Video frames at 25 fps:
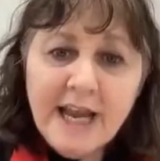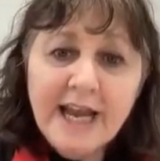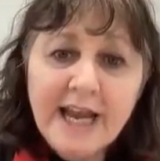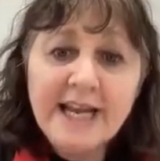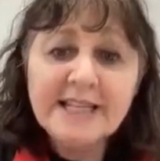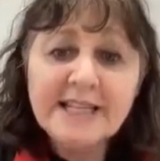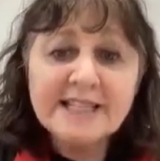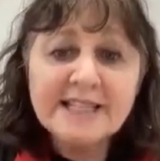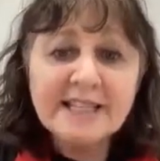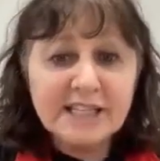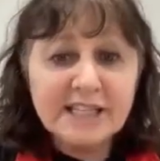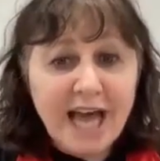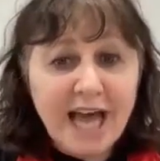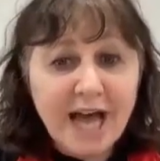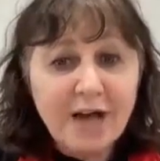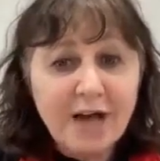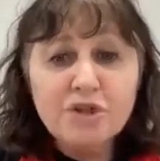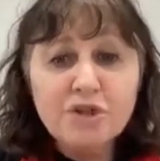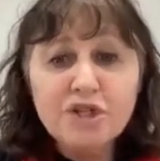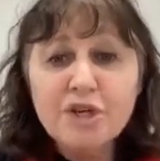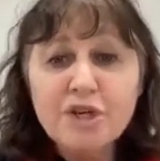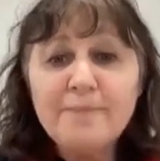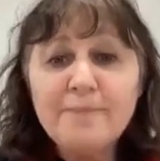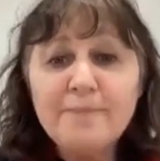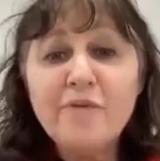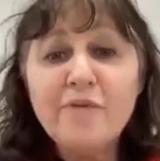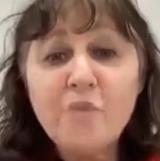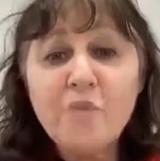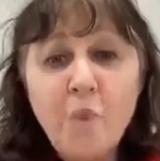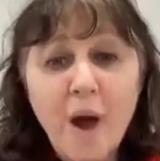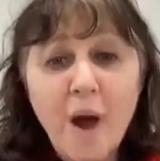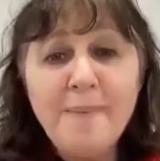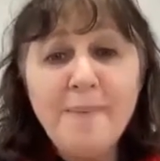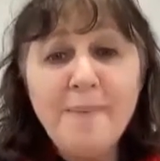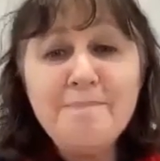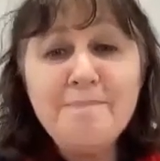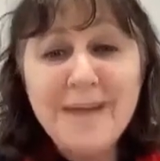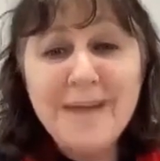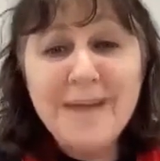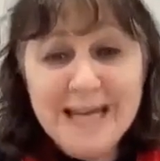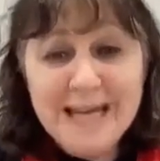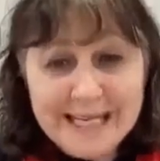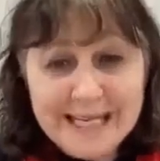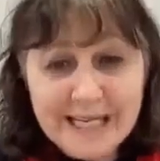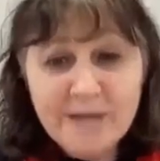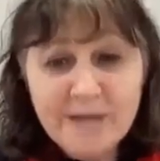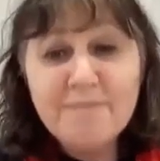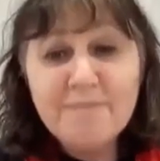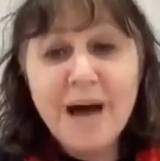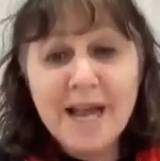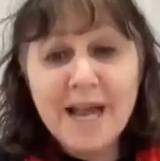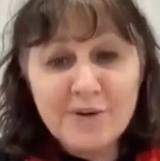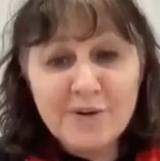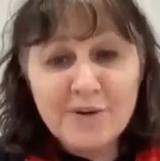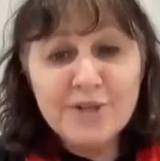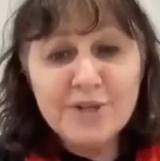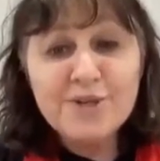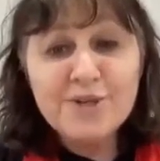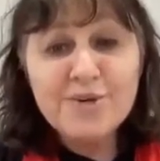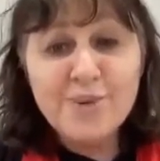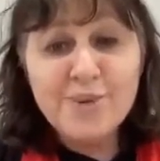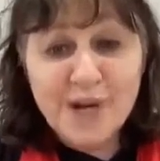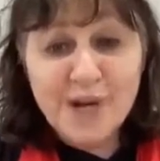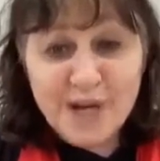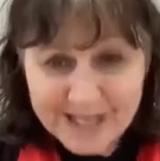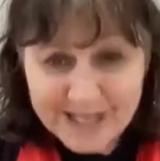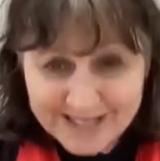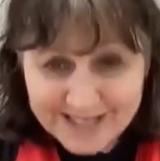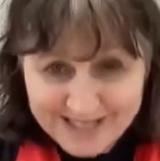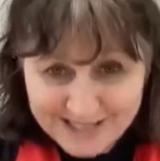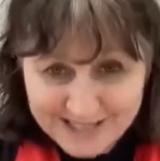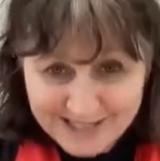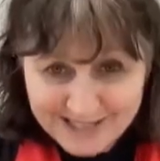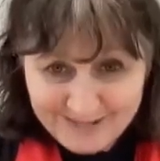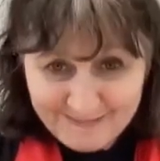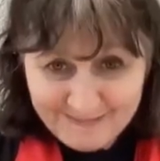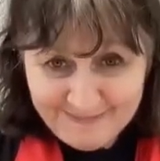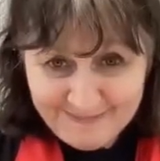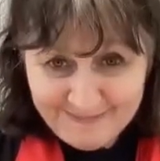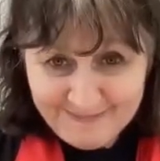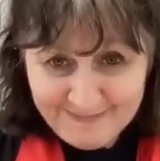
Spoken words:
it's a township of 1 million migrant workers.